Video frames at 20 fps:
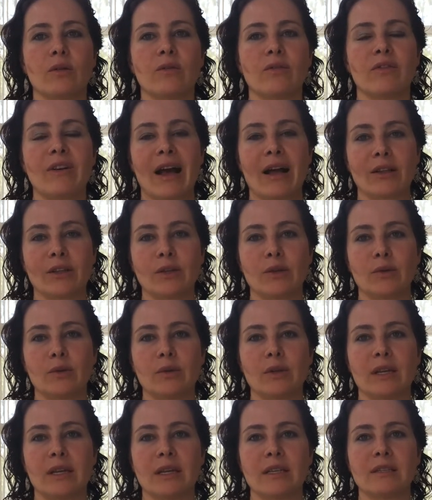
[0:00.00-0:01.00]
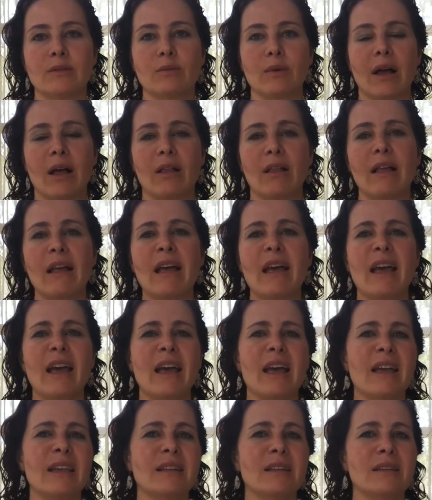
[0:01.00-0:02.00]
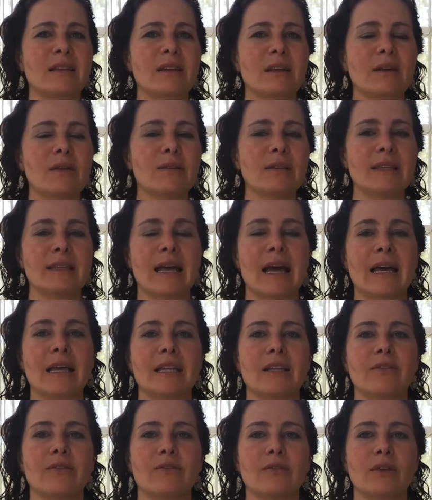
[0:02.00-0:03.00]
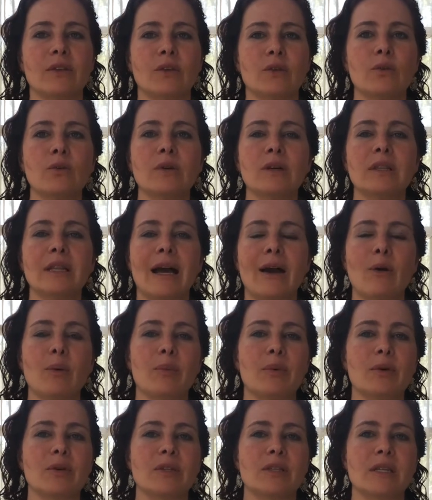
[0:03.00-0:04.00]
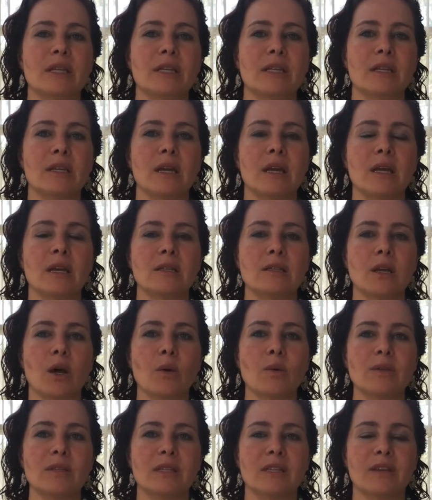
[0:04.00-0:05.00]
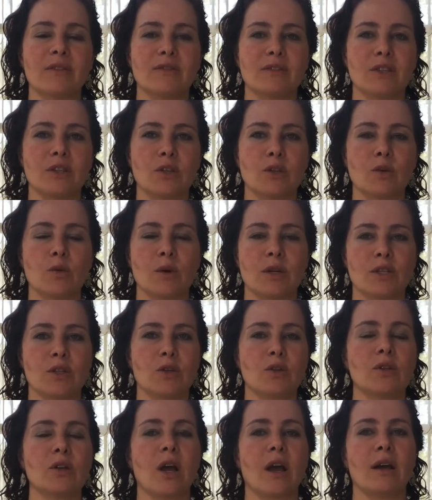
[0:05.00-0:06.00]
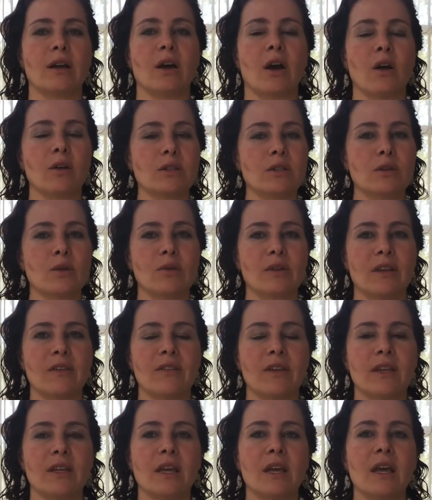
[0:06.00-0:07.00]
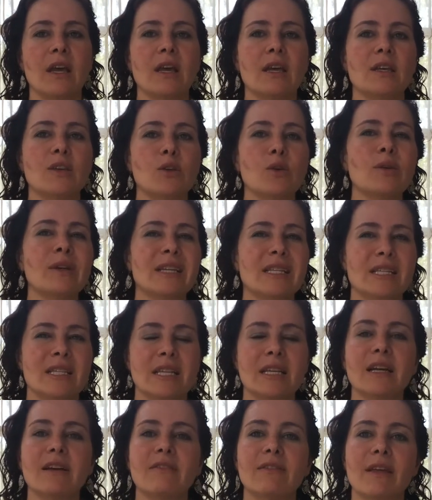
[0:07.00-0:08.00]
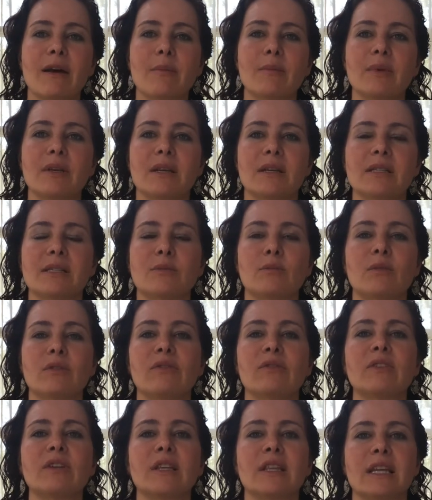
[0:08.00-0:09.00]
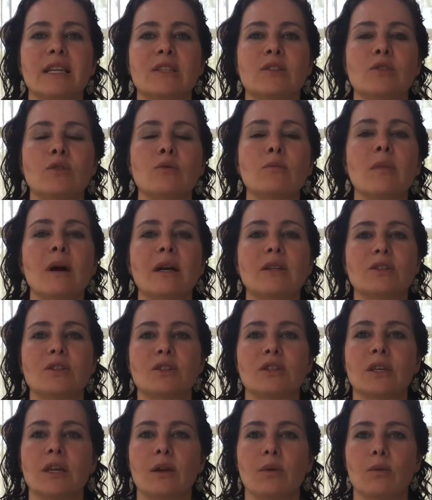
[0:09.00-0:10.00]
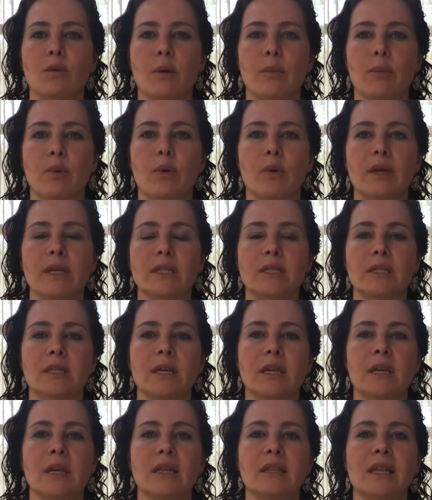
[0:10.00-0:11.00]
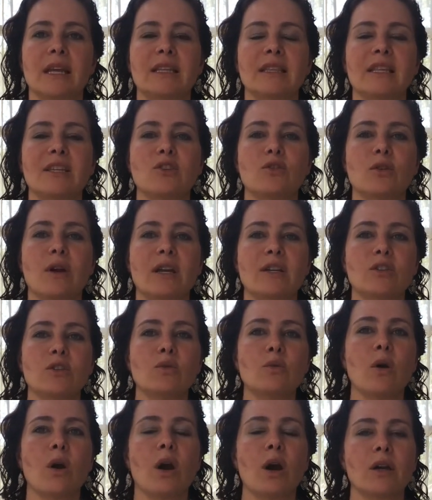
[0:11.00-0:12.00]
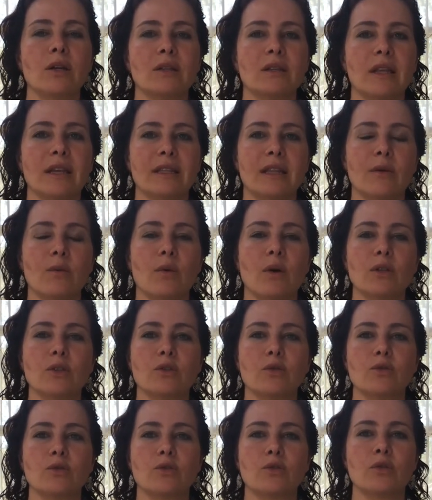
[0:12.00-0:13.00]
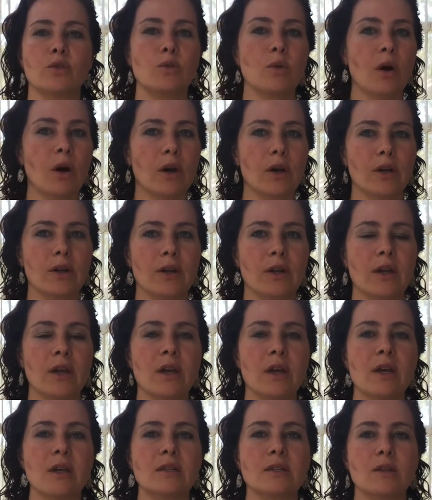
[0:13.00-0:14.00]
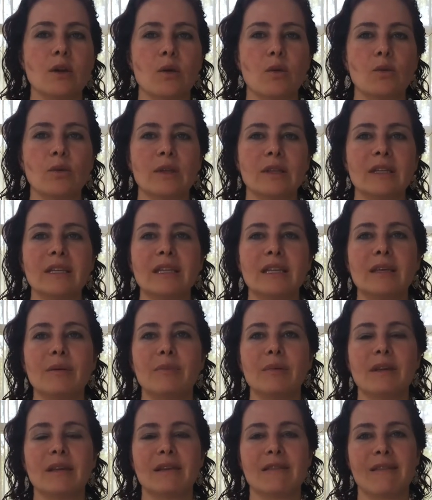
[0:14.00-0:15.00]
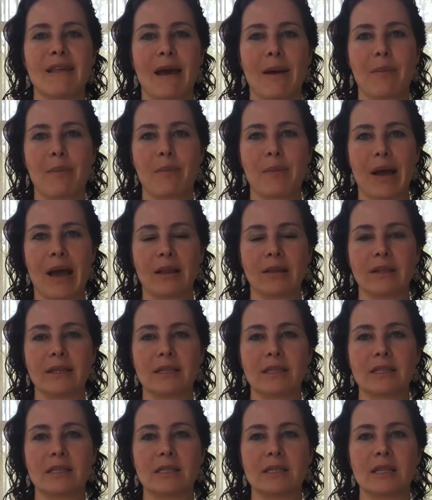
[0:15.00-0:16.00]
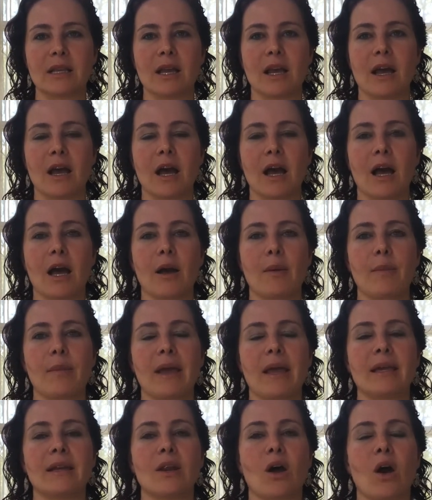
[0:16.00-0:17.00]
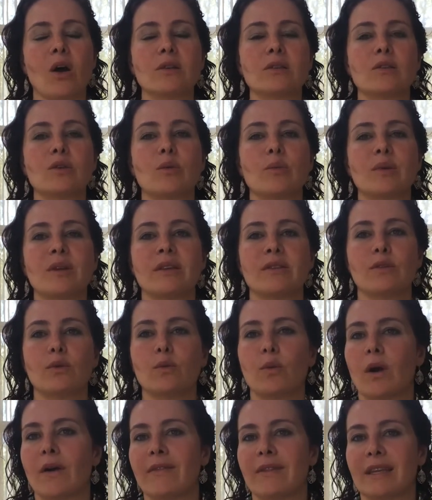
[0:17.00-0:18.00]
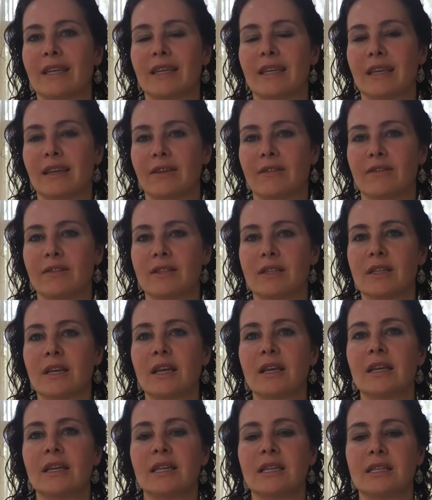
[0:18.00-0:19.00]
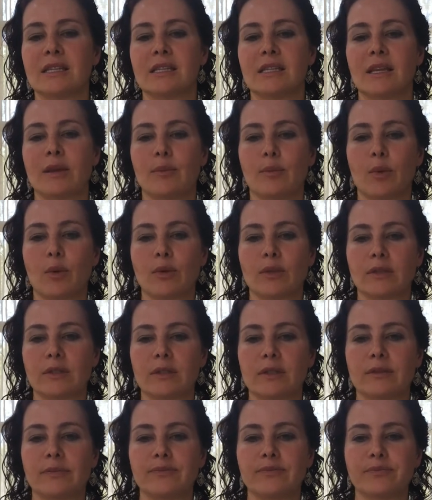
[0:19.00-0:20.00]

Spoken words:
valued as well. And not only that, if you allow a person to always give to you and you're not also giving, you'll get sick of them, because it will feel like too much at one point, like they try too hard, like they want you too hard. So really keeping that balance and also being the one that gives is important.